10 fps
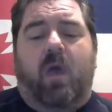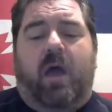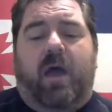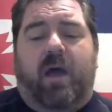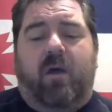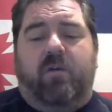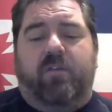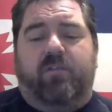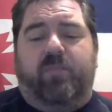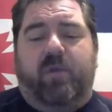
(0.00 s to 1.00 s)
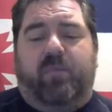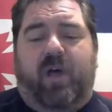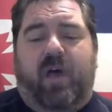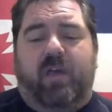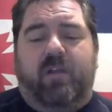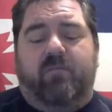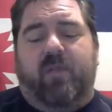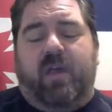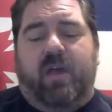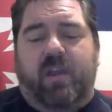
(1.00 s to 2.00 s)
How could this be applied?
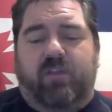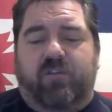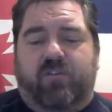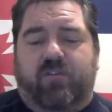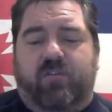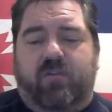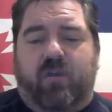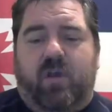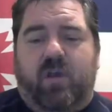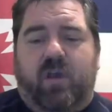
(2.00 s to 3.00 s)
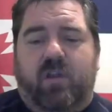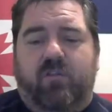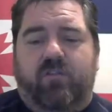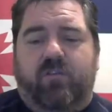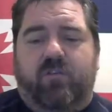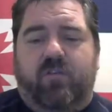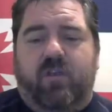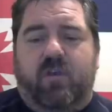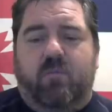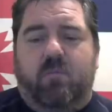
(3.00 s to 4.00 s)
I kind of just, I kind of just
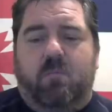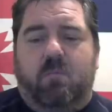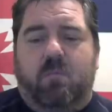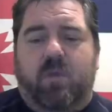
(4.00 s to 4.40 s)
um,